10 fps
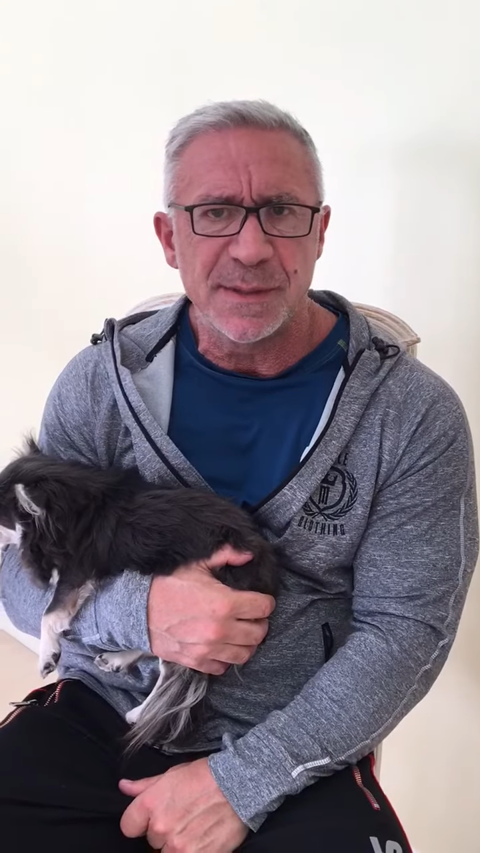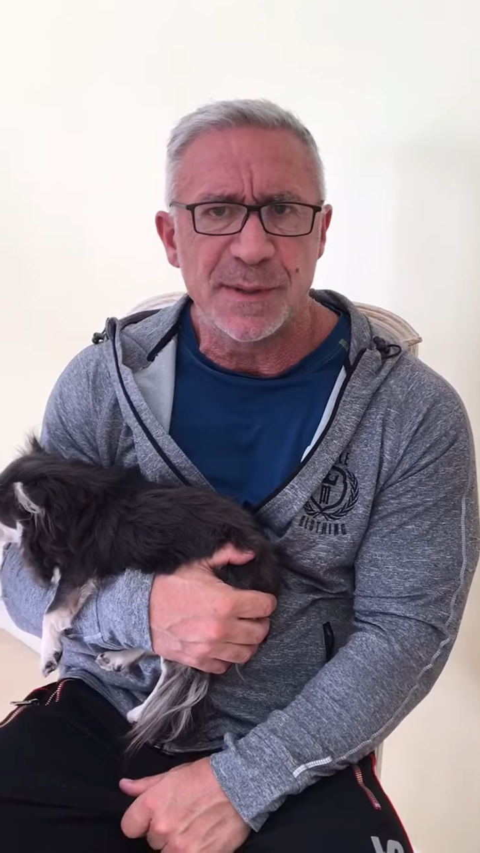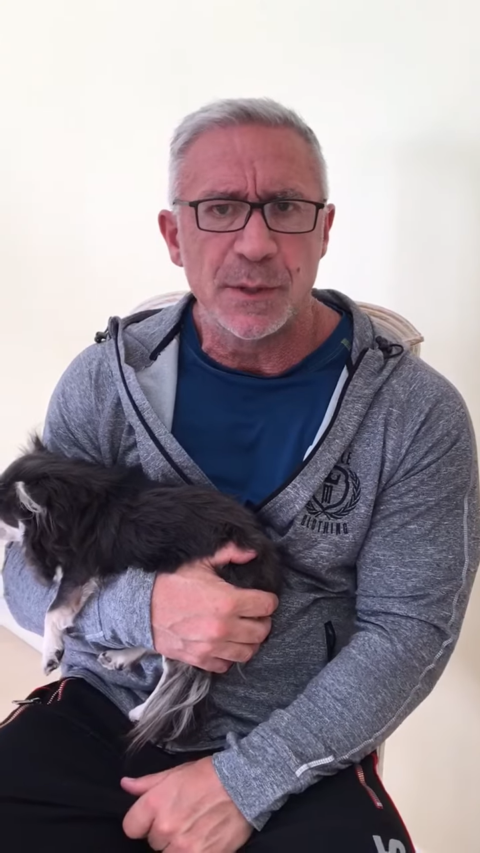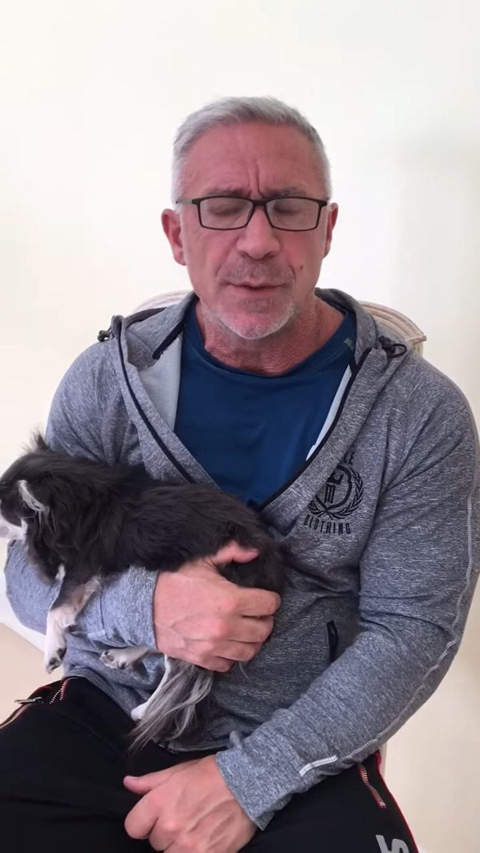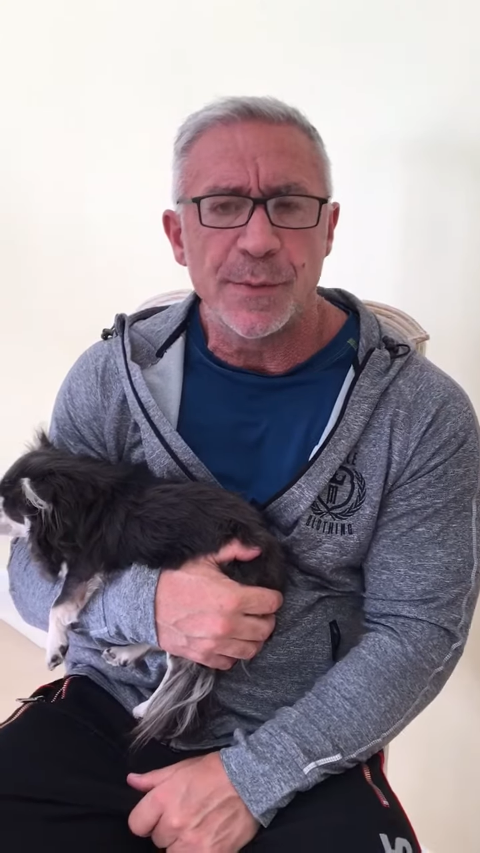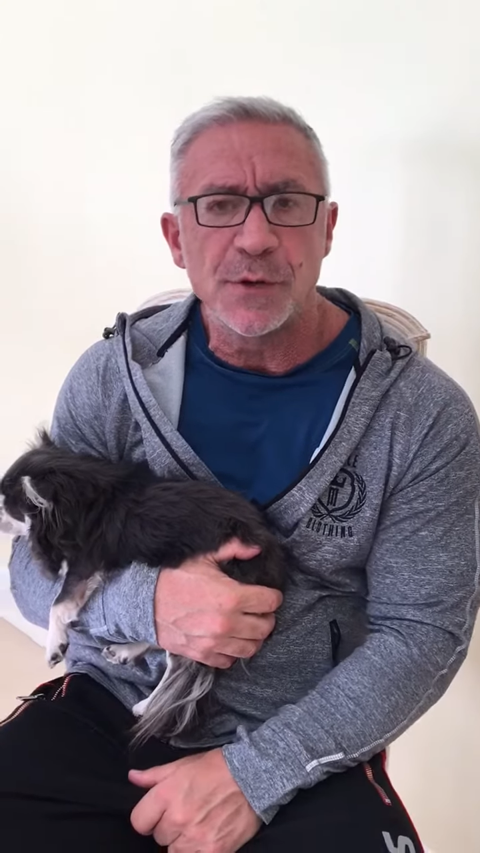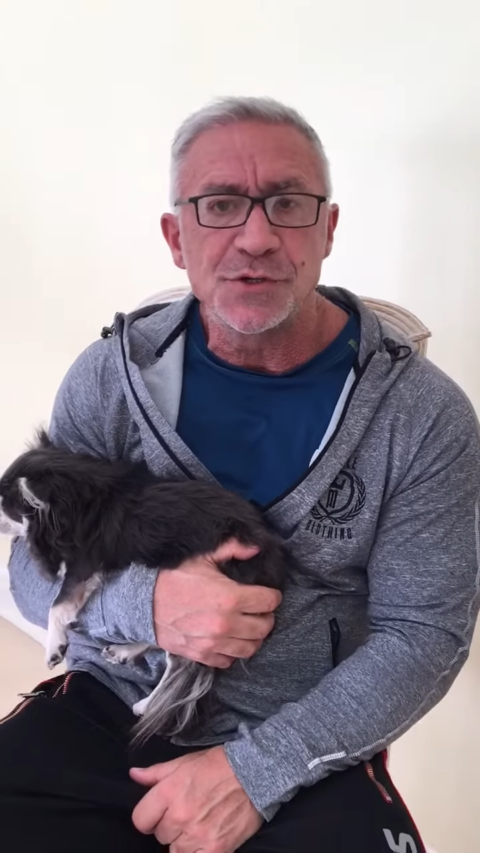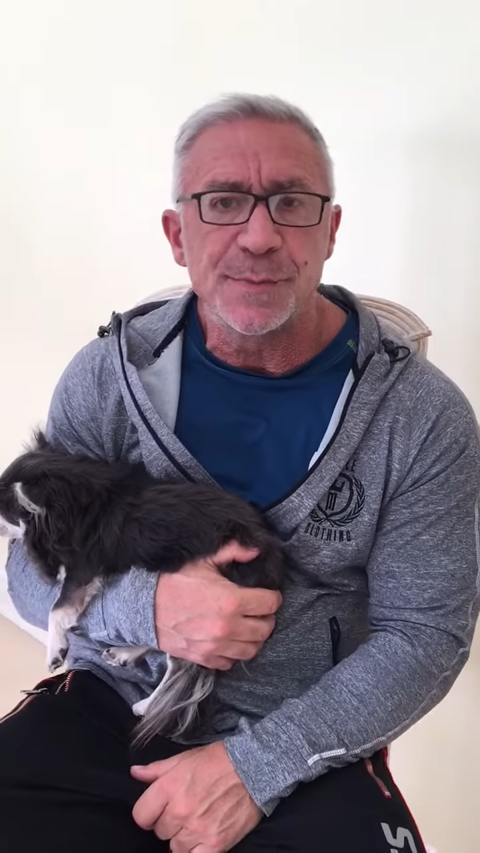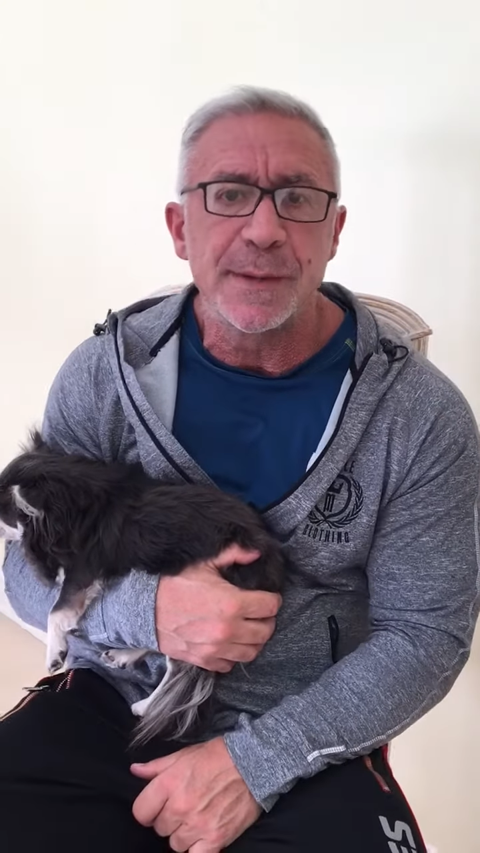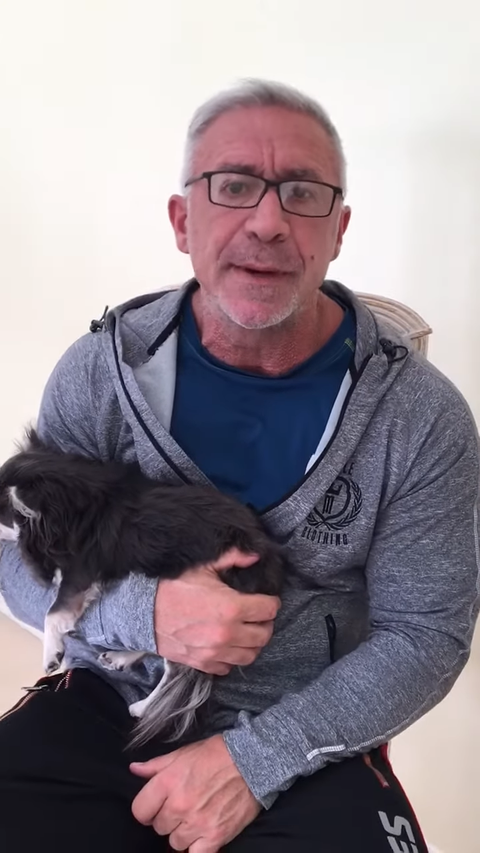people who
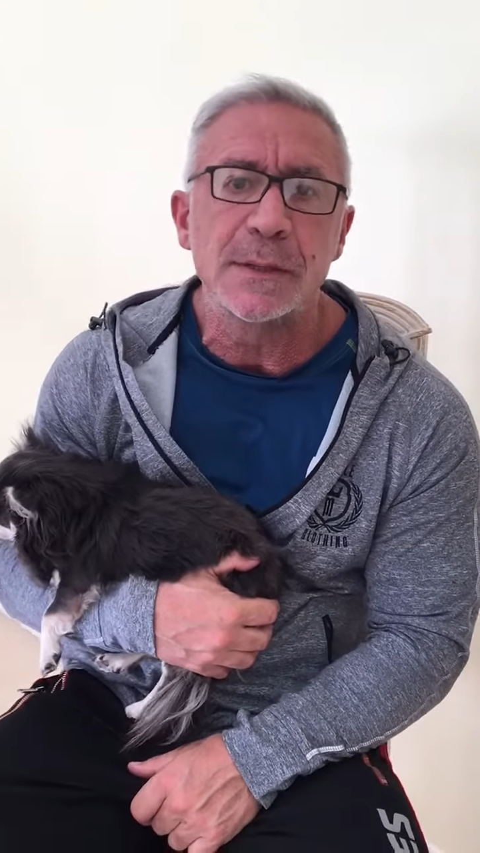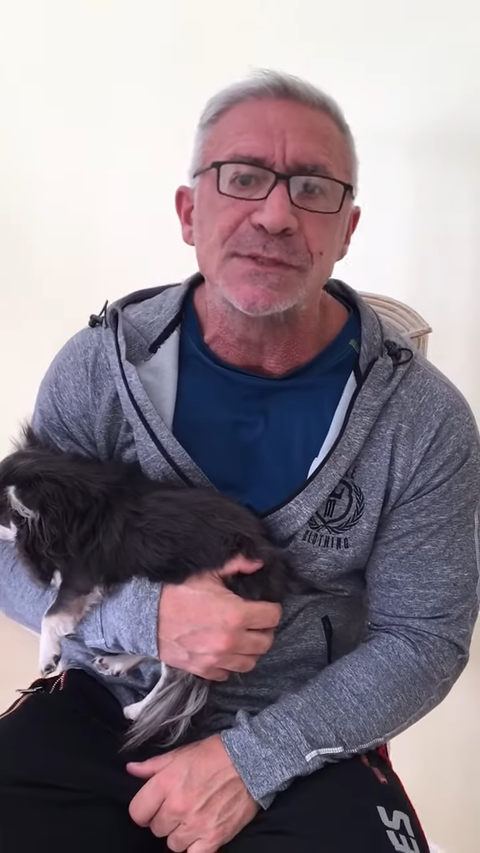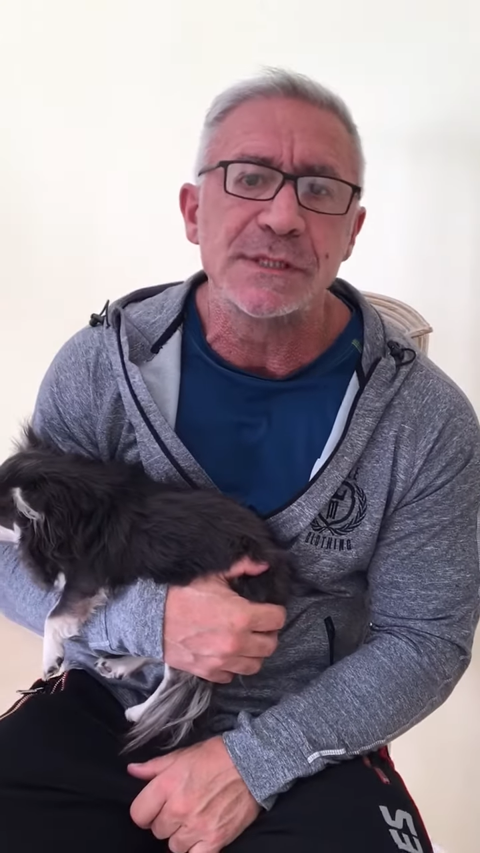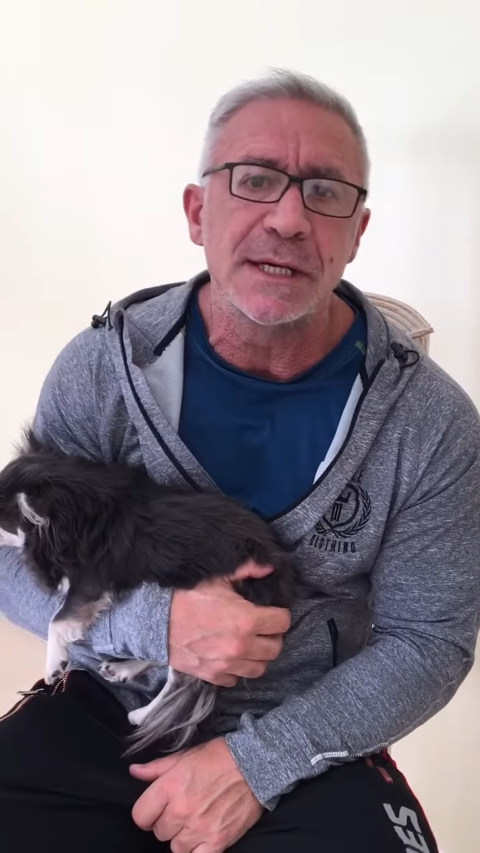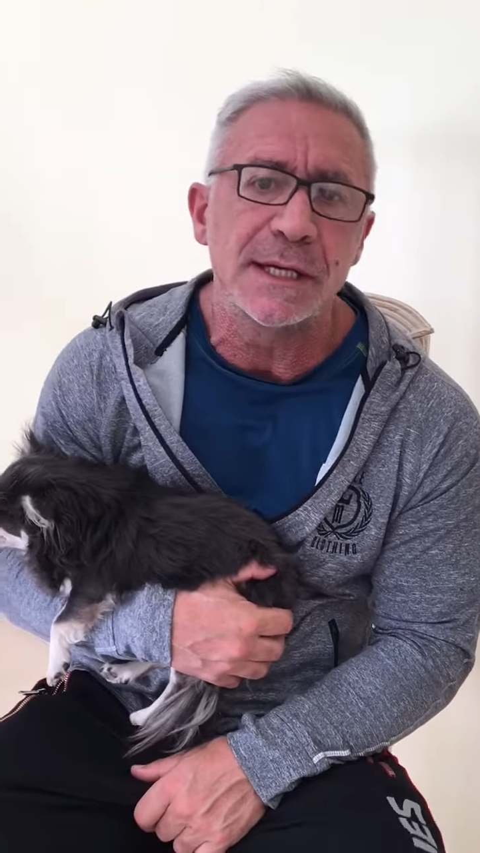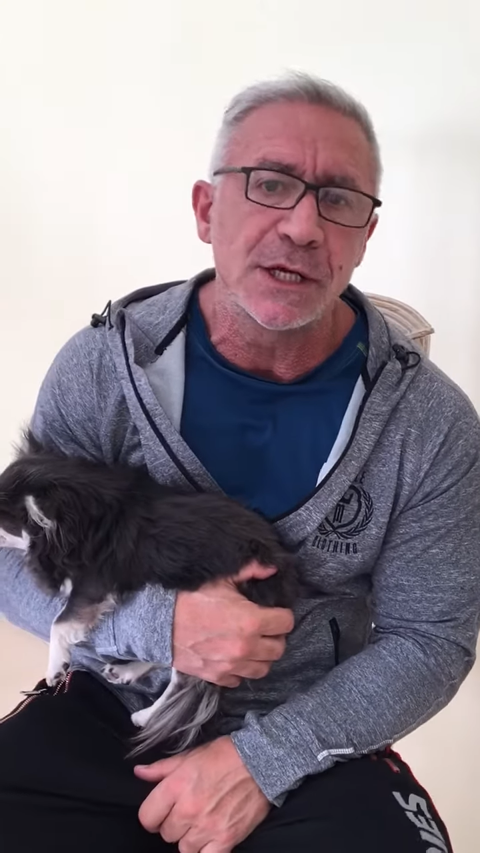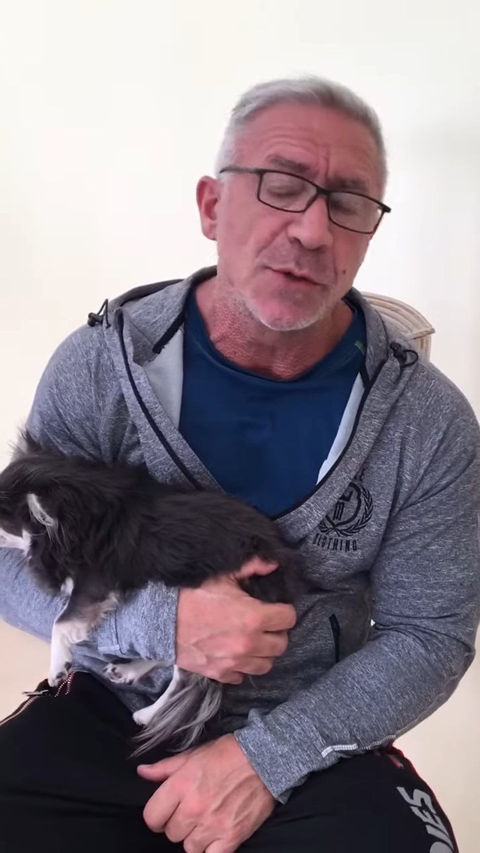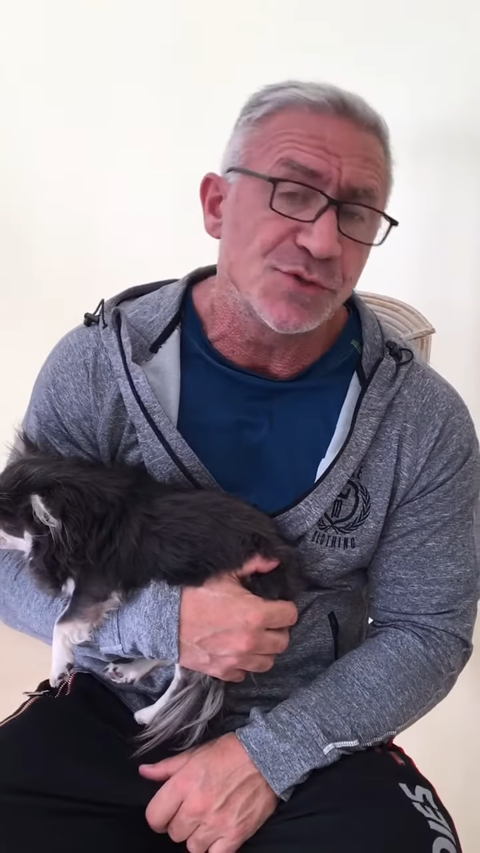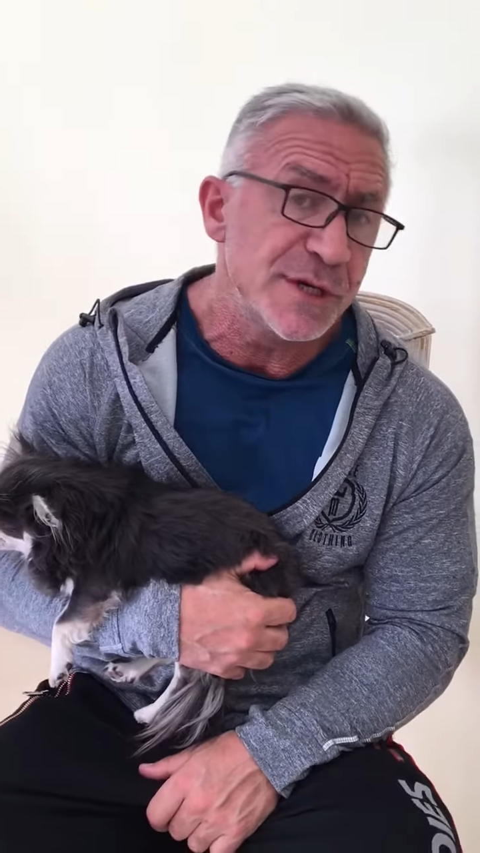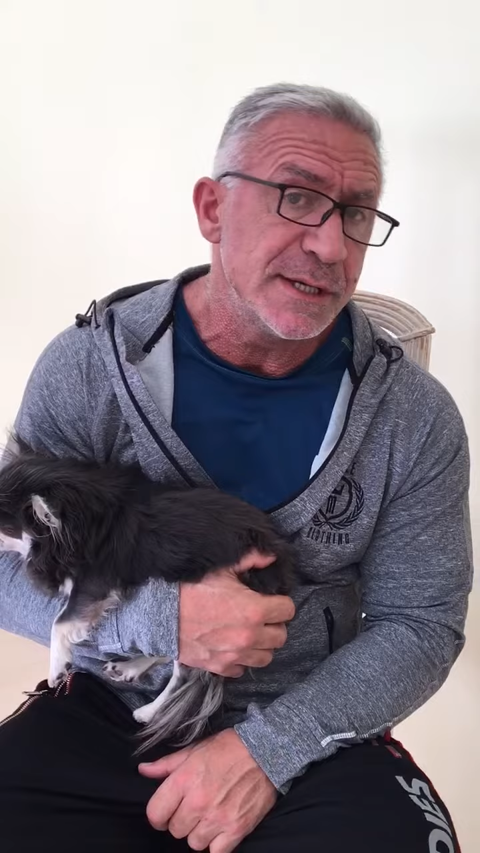approach me about
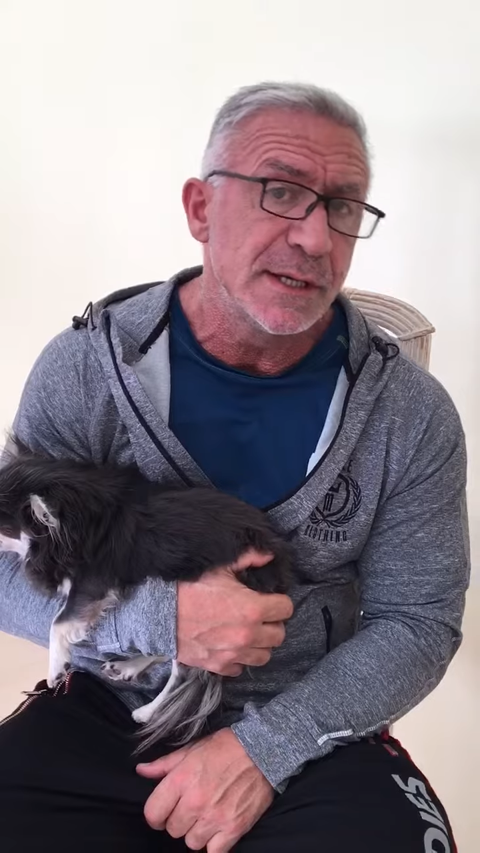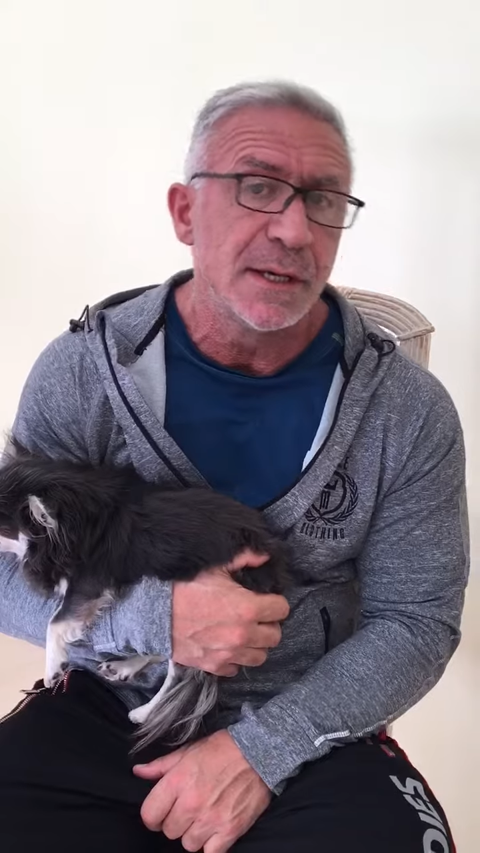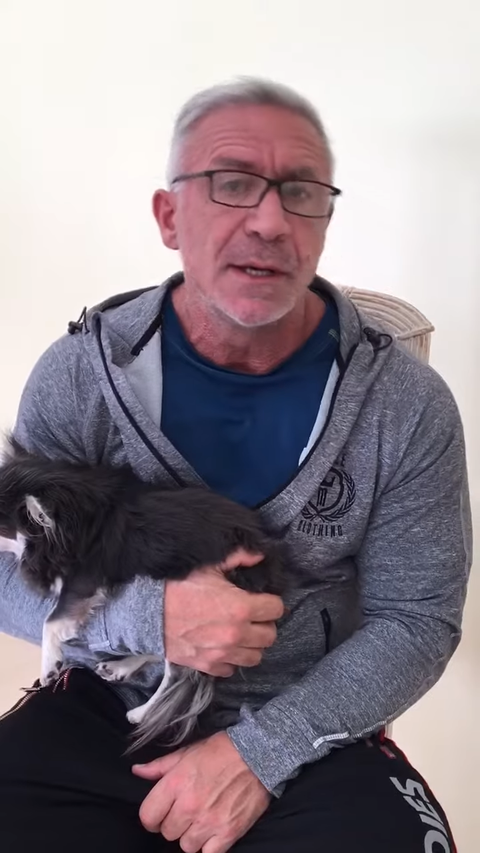coaching,